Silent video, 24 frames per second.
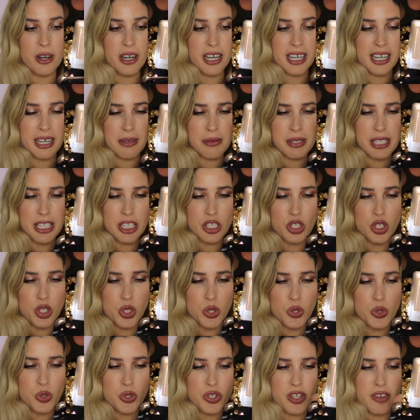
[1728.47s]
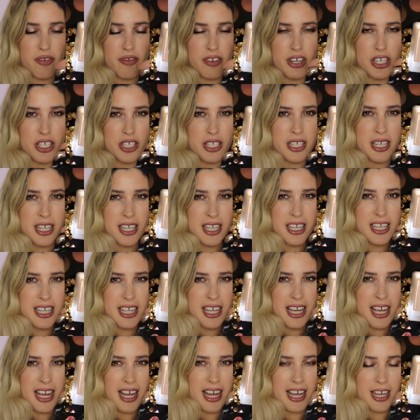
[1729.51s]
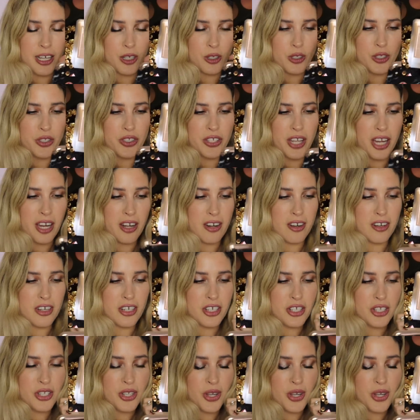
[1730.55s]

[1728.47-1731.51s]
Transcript: It comes in two different uh, containers.